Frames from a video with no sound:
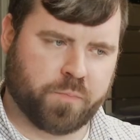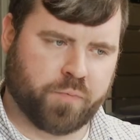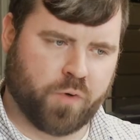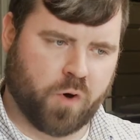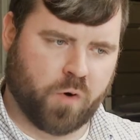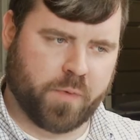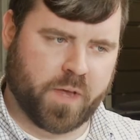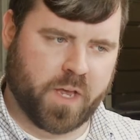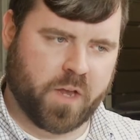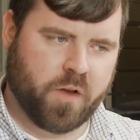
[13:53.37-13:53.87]

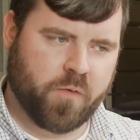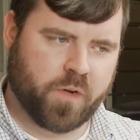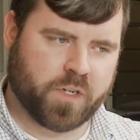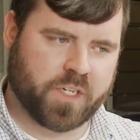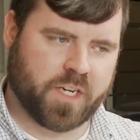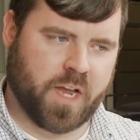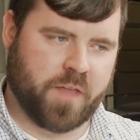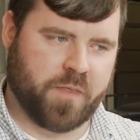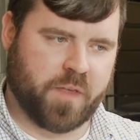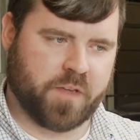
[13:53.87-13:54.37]
probing,
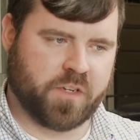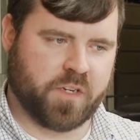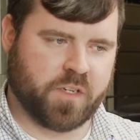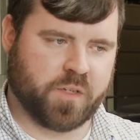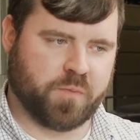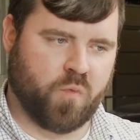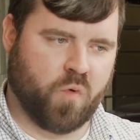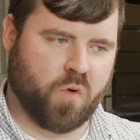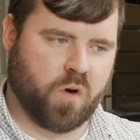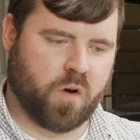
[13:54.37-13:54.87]
which again, this
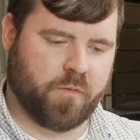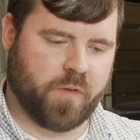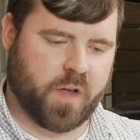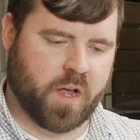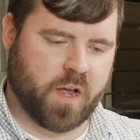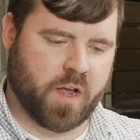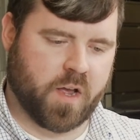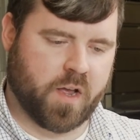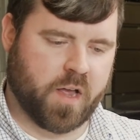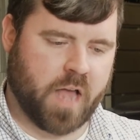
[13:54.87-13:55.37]
is more of
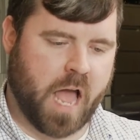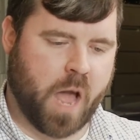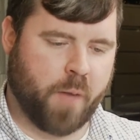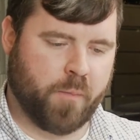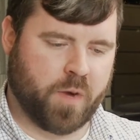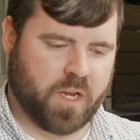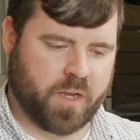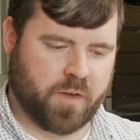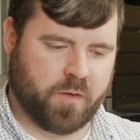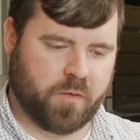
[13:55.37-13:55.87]
a, how
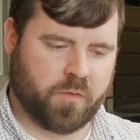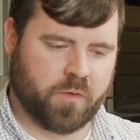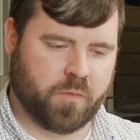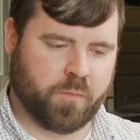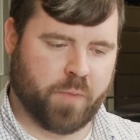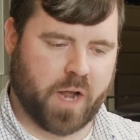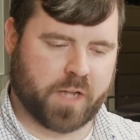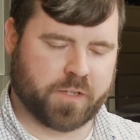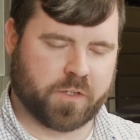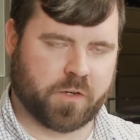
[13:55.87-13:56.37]
many
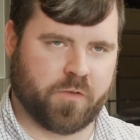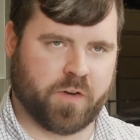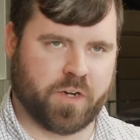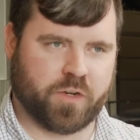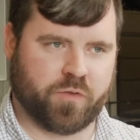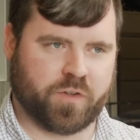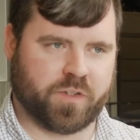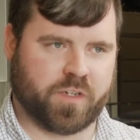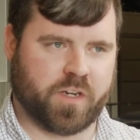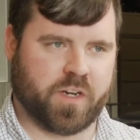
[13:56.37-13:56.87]
bots are
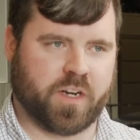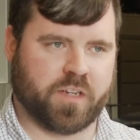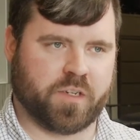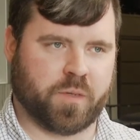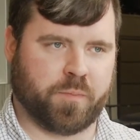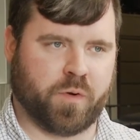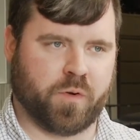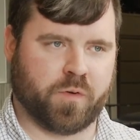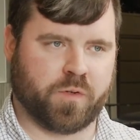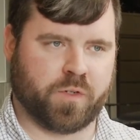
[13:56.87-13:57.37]
interested as
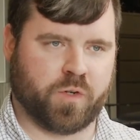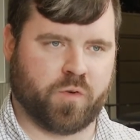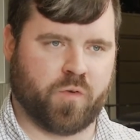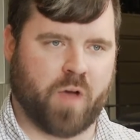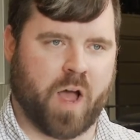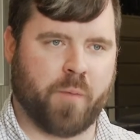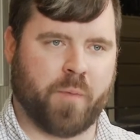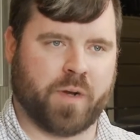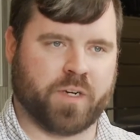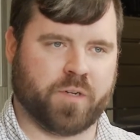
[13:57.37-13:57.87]
opposed to
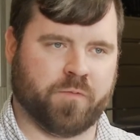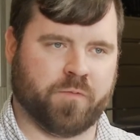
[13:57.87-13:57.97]
how much